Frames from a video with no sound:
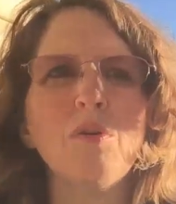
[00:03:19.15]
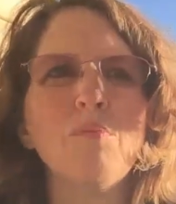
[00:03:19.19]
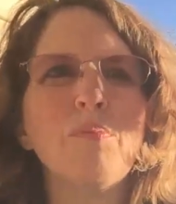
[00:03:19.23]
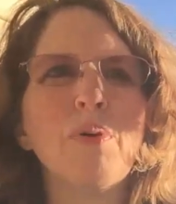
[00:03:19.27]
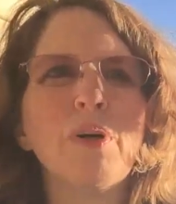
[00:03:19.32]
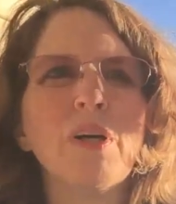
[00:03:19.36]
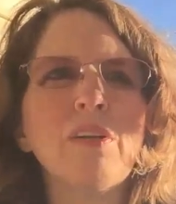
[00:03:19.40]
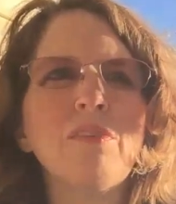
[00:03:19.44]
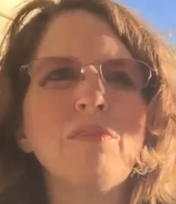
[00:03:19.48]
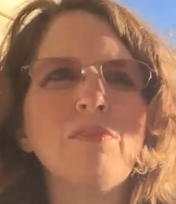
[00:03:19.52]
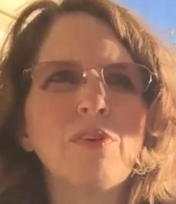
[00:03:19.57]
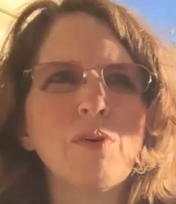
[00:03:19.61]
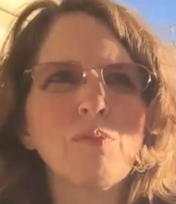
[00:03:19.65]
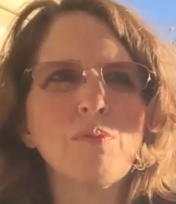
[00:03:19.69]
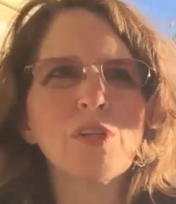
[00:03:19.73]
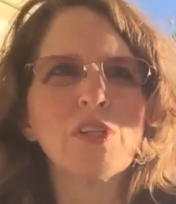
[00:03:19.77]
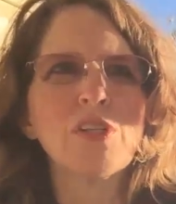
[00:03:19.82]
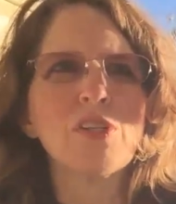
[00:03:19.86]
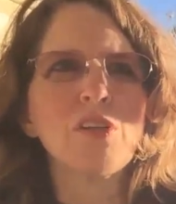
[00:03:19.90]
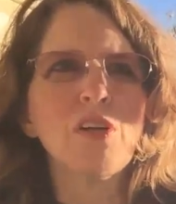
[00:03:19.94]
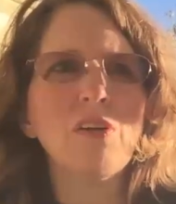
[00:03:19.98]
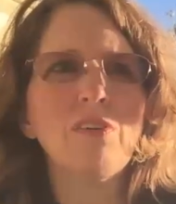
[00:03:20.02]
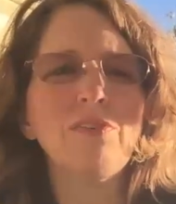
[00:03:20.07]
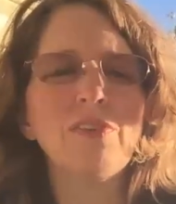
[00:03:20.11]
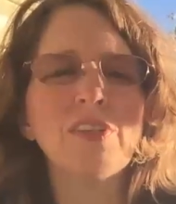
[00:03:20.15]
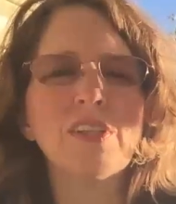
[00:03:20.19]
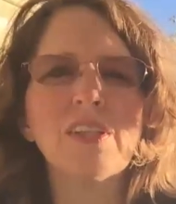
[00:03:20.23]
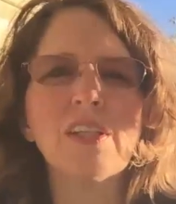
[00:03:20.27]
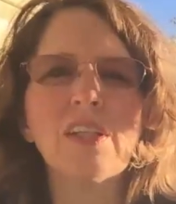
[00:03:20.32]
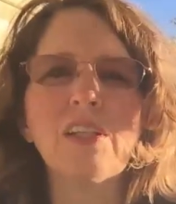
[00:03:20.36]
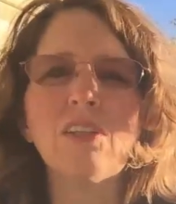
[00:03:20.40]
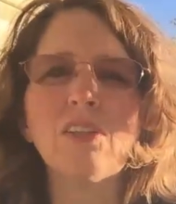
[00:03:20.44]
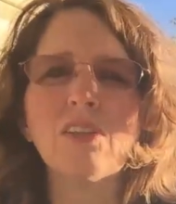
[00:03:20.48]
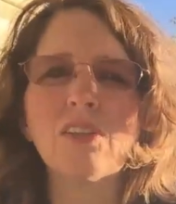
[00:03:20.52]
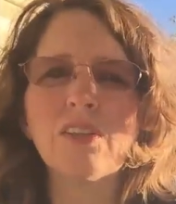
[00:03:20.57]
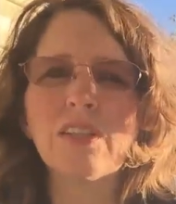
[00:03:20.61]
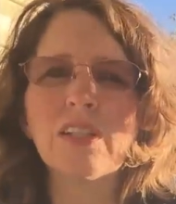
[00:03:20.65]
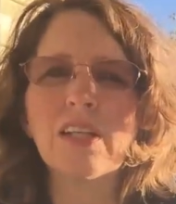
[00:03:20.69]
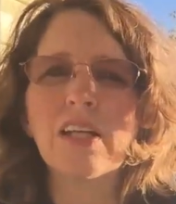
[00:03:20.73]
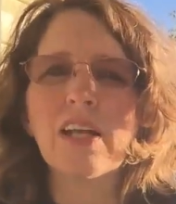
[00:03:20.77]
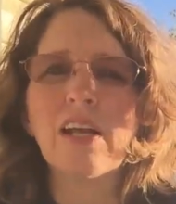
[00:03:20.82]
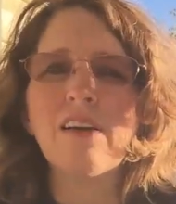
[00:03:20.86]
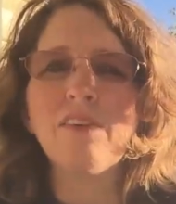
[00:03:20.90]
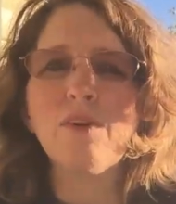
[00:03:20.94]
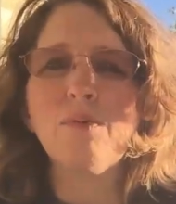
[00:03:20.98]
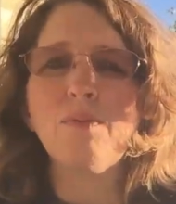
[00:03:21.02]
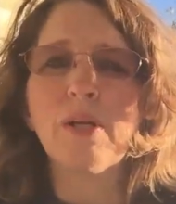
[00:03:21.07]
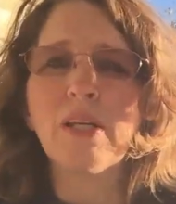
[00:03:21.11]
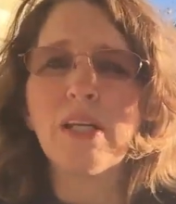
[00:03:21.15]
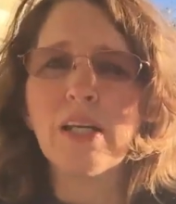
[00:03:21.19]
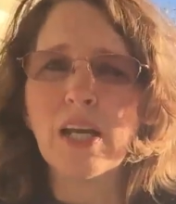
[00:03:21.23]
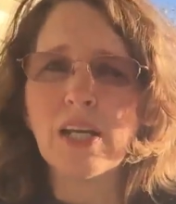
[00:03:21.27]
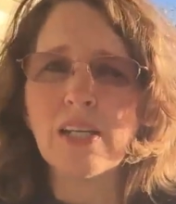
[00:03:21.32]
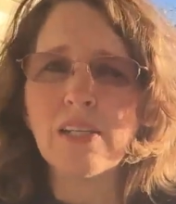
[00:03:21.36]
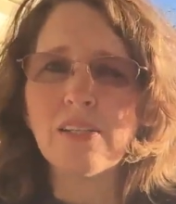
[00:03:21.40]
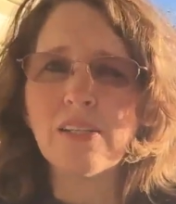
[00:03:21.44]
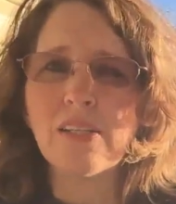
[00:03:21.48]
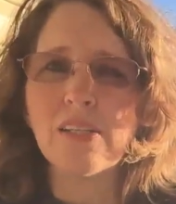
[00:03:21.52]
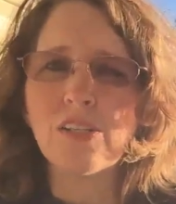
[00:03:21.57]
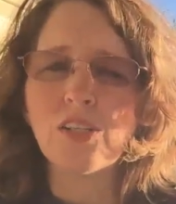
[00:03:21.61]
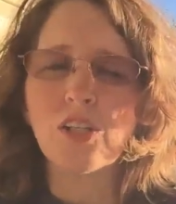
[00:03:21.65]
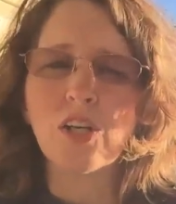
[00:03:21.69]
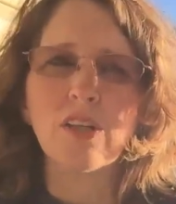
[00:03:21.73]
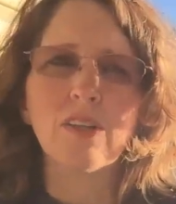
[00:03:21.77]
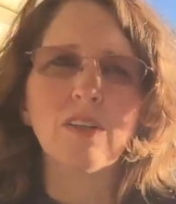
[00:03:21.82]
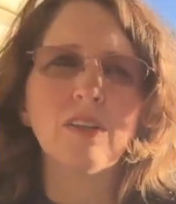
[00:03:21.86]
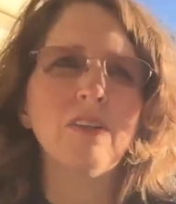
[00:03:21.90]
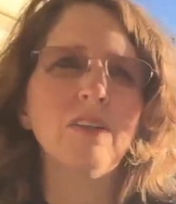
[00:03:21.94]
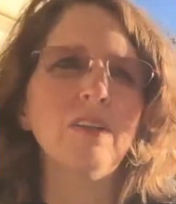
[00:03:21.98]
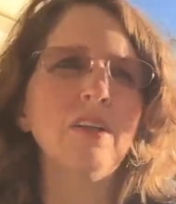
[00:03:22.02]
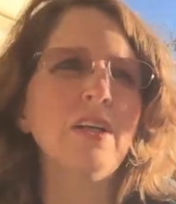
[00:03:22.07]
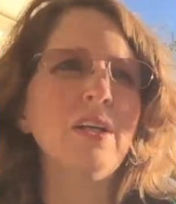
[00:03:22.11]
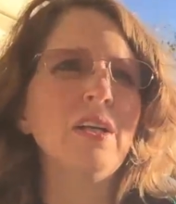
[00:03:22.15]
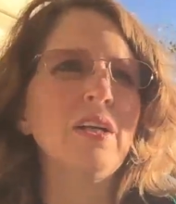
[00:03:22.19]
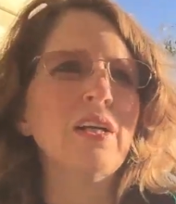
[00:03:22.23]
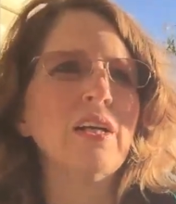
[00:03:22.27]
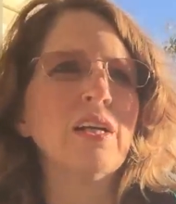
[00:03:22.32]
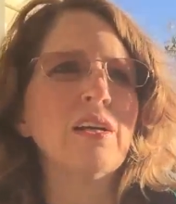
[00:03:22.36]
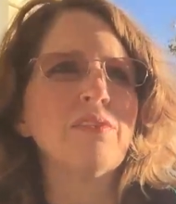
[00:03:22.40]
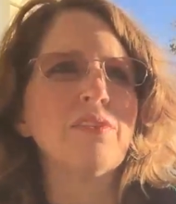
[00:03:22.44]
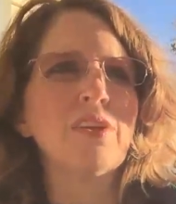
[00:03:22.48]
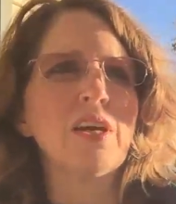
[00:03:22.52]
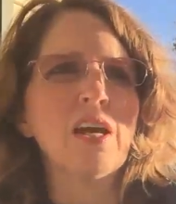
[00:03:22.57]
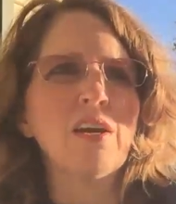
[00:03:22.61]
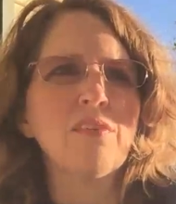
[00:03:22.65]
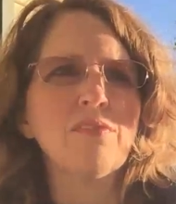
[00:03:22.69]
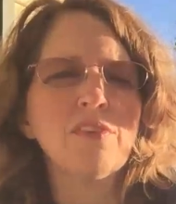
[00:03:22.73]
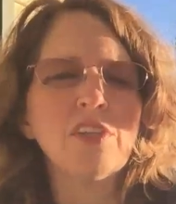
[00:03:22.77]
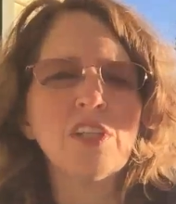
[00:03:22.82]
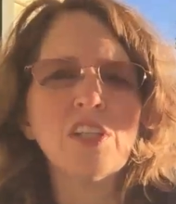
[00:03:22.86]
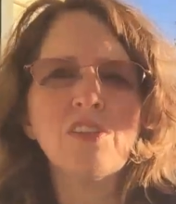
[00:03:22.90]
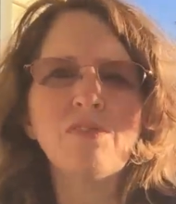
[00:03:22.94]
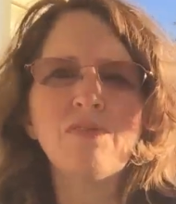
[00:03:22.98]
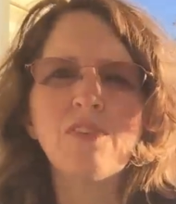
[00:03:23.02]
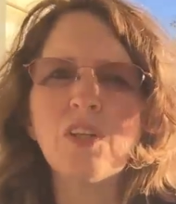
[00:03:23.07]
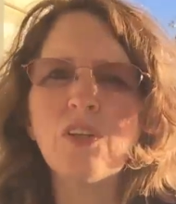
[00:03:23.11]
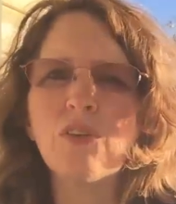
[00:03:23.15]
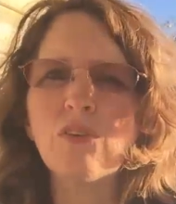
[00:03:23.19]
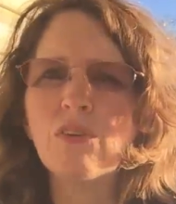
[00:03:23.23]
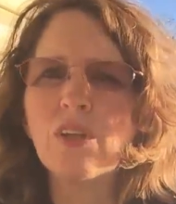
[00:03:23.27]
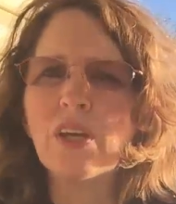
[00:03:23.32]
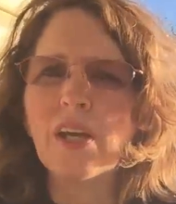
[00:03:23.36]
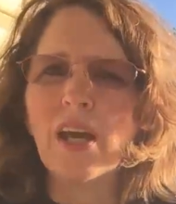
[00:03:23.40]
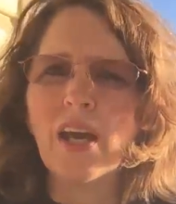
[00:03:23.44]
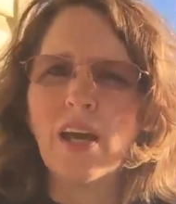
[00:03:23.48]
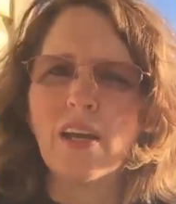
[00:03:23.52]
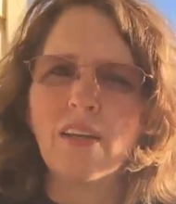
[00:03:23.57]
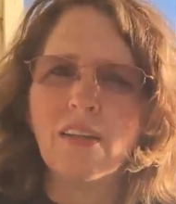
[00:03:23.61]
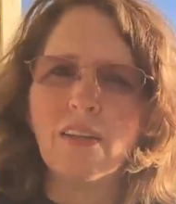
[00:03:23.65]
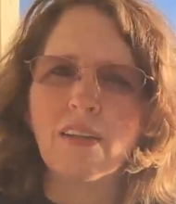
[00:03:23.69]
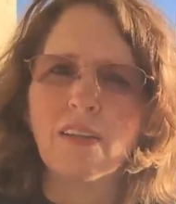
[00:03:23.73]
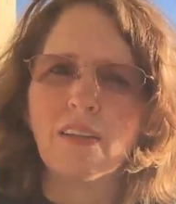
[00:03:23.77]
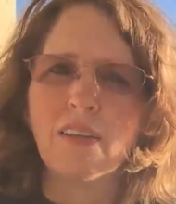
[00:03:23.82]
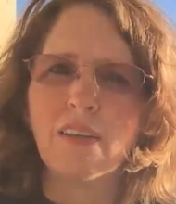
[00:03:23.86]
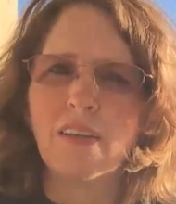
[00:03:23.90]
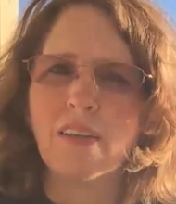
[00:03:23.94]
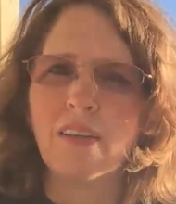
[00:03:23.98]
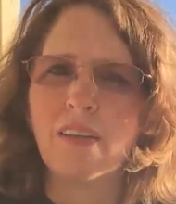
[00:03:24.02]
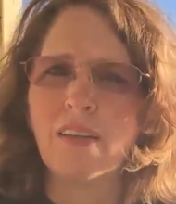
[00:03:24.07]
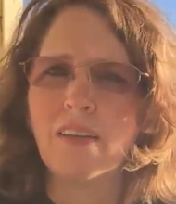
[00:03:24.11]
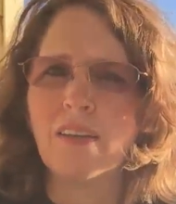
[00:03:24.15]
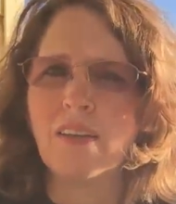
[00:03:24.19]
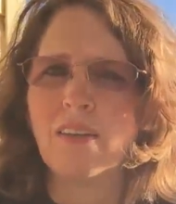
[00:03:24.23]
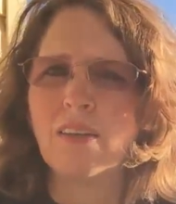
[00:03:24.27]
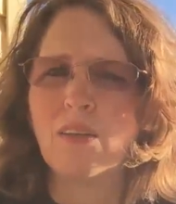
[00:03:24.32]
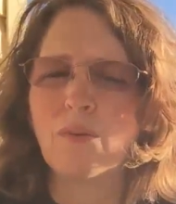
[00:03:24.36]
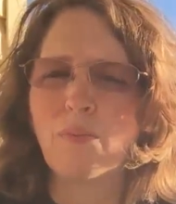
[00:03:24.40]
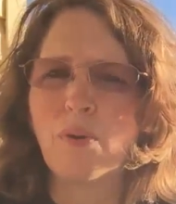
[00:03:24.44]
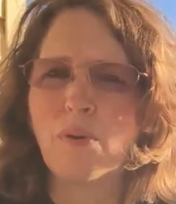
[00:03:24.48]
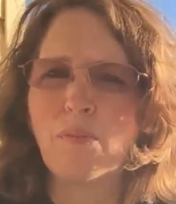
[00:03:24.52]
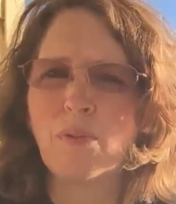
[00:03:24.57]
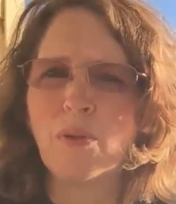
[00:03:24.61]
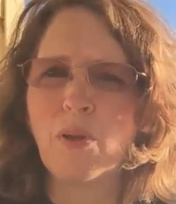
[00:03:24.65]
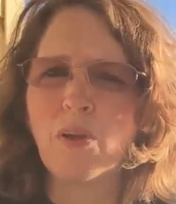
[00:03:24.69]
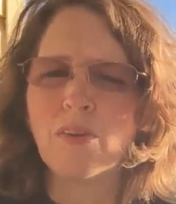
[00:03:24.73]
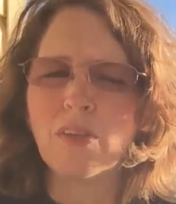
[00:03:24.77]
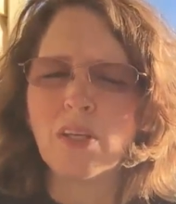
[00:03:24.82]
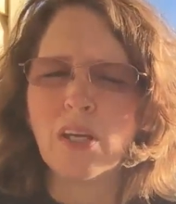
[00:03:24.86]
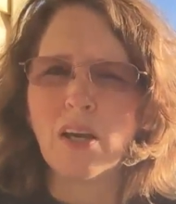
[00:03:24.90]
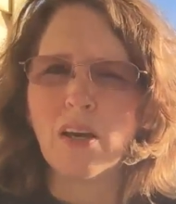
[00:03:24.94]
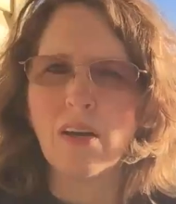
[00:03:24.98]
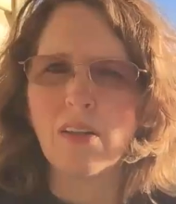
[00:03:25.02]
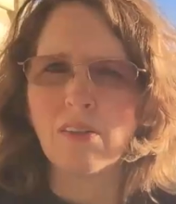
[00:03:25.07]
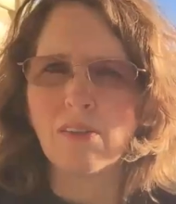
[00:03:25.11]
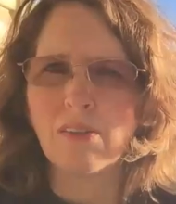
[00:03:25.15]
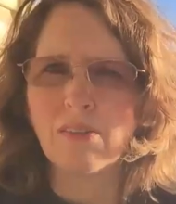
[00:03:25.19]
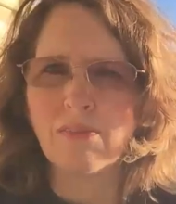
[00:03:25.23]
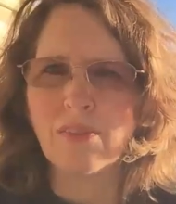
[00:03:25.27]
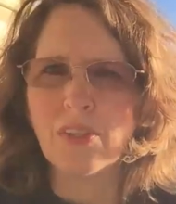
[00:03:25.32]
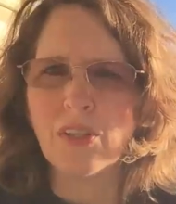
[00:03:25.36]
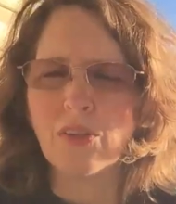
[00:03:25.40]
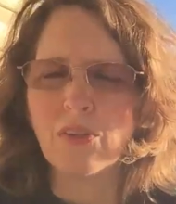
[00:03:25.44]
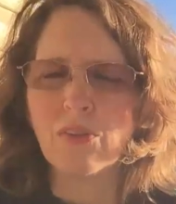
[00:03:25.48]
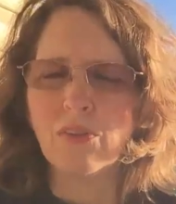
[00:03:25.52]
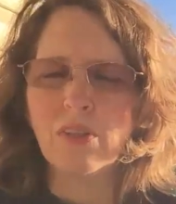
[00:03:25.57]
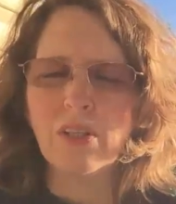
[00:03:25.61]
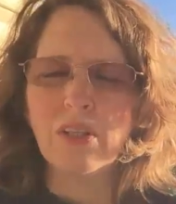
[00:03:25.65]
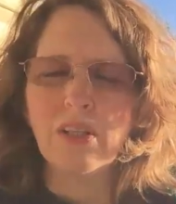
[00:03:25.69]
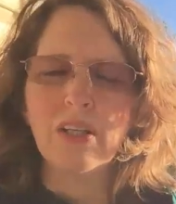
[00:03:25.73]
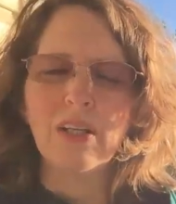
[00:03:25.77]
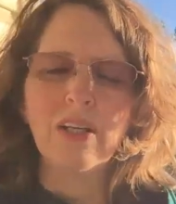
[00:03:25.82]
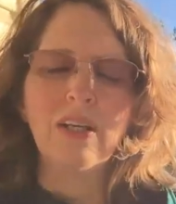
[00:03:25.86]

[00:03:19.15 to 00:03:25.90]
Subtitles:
But from the surface, it looks like everybody hates each other. If they have this view, they hate the people on the other view.